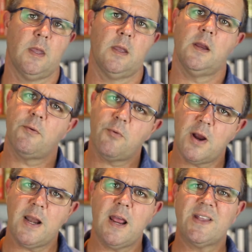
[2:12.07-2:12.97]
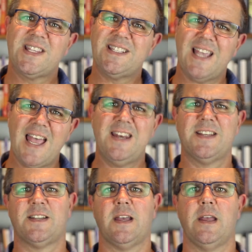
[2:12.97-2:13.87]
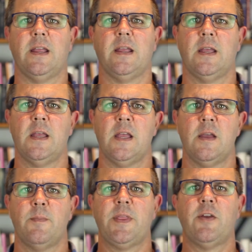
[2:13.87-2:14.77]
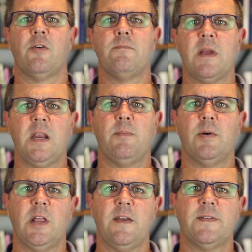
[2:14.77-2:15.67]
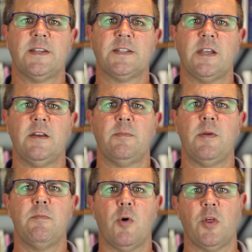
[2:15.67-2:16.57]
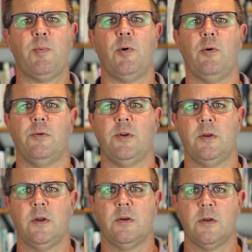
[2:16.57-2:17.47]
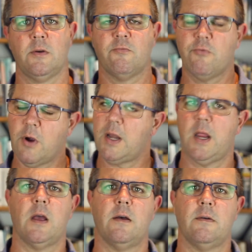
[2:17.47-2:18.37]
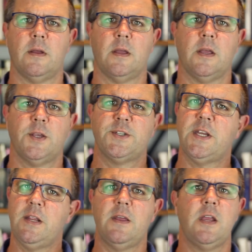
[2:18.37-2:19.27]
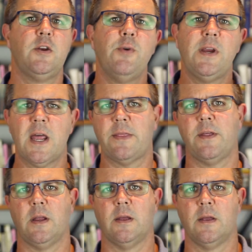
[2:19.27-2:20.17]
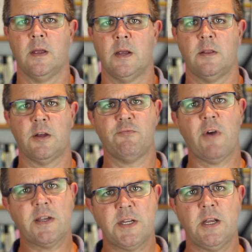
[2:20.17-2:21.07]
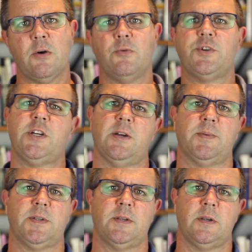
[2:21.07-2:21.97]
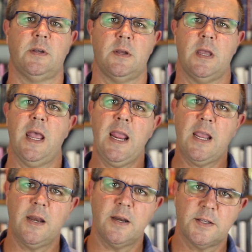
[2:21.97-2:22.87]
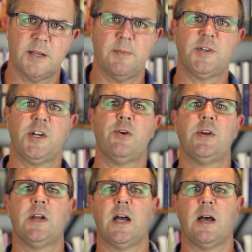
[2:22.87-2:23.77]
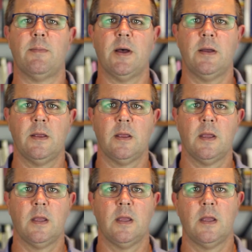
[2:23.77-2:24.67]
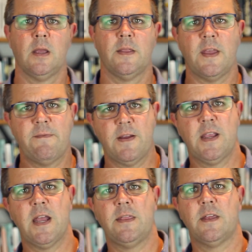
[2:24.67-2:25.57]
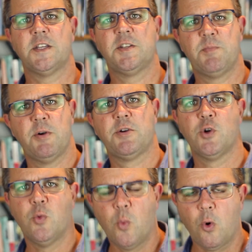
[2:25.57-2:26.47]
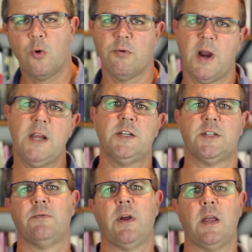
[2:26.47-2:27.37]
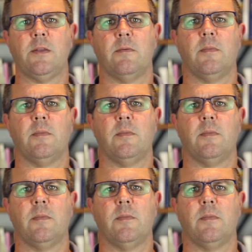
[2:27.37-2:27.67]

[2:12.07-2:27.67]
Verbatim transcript: Now, right now, it's sad to say, but there are many believers that seem to be mothballed right now, sitting there doing nothing, like rusting old ships, anchored in some sheltered harbour. They forget that a spiritual war rages around them.